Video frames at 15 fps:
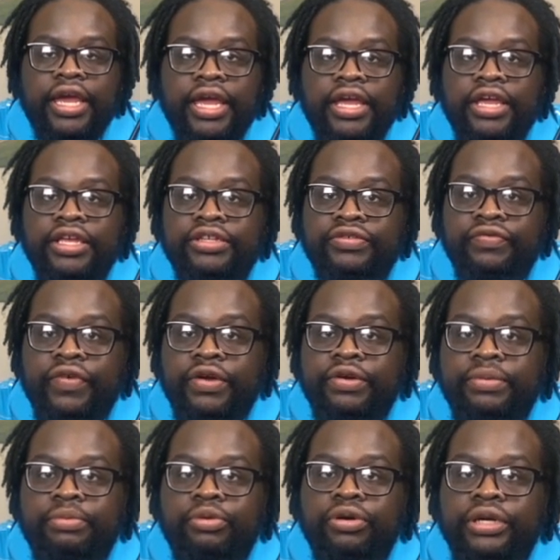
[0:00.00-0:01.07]

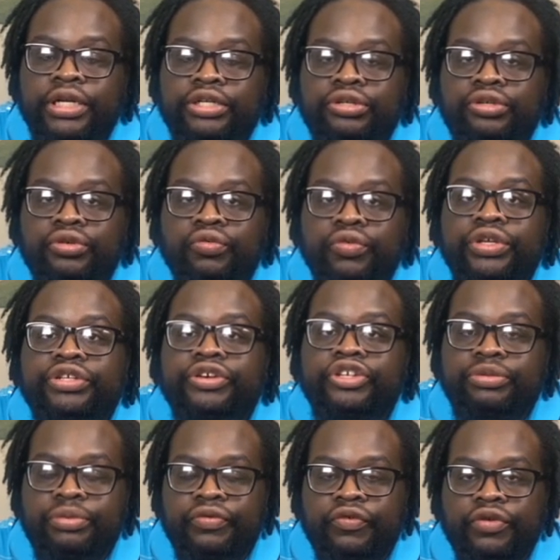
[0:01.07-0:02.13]
important that you do
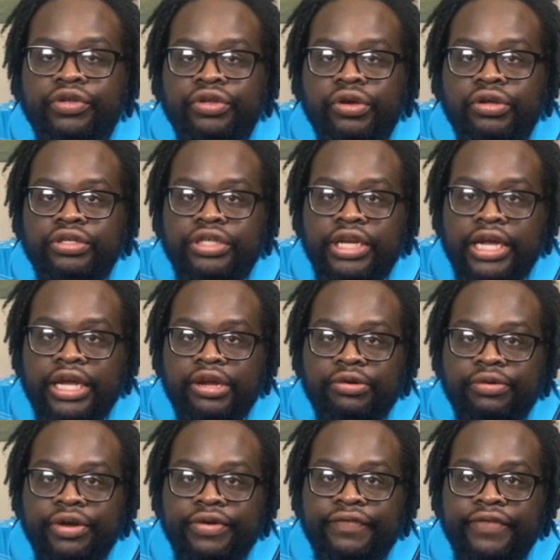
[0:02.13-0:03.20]
research before you go to that
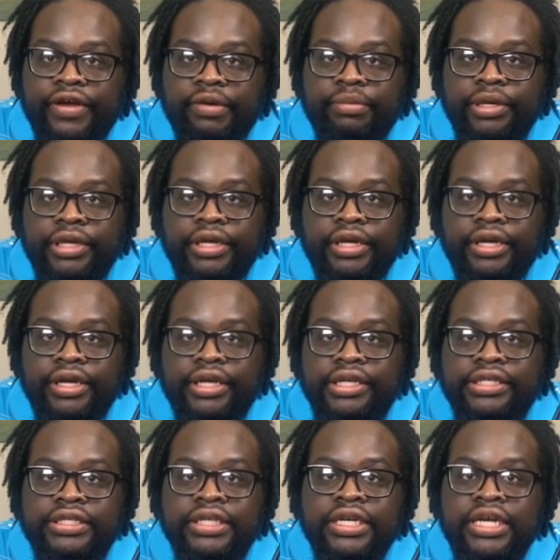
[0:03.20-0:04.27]
career fair,
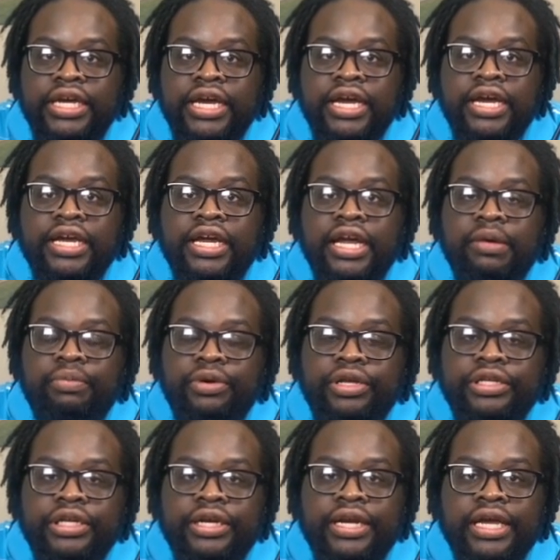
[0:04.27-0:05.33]
because
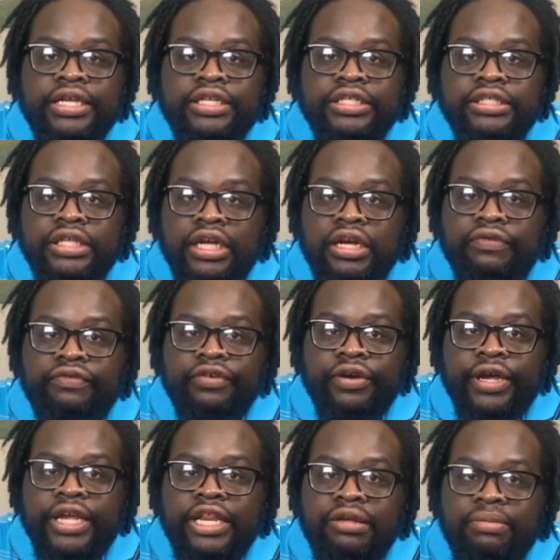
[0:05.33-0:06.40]
companies are not just looking for
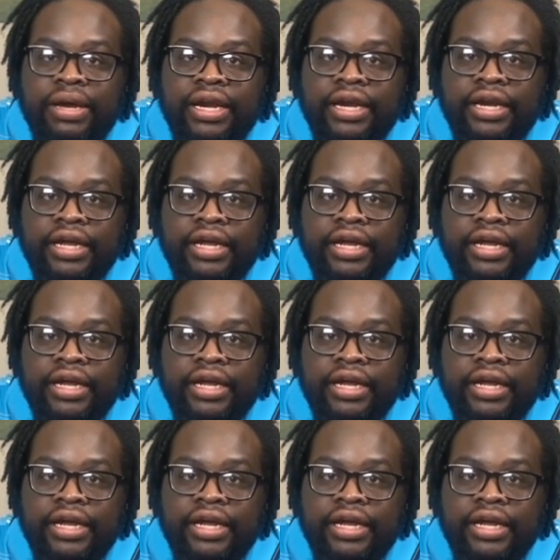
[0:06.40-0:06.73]
anybody to